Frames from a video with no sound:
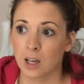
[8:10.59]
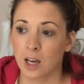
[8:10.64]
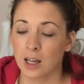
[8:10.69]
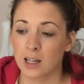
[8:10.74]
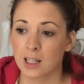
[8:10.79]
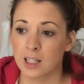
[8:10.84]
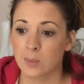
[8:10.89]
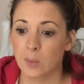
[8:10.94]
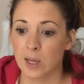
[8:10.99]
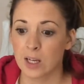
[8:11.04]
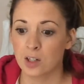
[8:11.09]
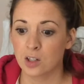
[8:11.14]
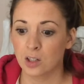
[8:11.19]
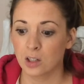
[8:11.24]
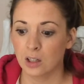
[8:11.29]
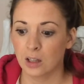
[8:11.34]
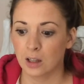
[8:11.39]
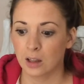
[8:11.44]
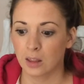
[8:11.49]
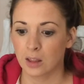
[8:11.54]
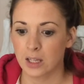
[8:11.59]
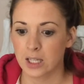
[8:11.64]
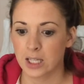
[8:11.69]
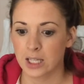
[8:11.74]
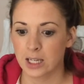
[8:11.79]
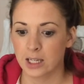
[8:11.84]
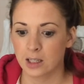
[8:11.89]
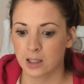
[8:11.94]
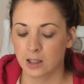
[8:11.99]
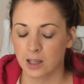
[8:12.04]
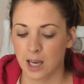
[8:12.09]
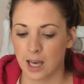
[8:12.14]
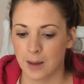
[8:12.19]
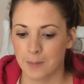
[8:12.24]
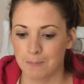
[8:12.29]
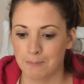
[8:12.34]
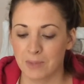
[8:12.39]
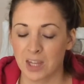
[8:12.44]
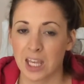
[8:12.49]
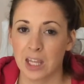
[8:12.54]
And especially like things like
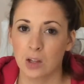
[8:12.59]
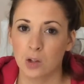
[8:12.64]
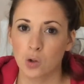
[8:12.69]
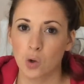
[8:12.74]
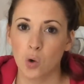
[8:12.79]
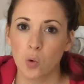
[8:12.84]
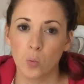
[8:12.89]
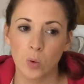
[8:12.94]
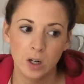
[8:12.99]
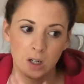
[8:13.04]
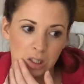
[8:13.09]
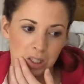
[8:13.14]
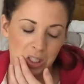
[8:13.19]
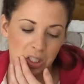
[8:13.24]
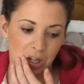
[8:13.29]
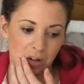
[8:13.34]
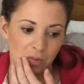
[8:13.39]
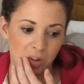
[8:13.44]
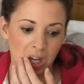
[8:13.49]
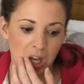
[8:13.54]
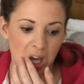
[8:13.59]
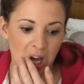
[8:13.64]
Caitlin's homework and stuff,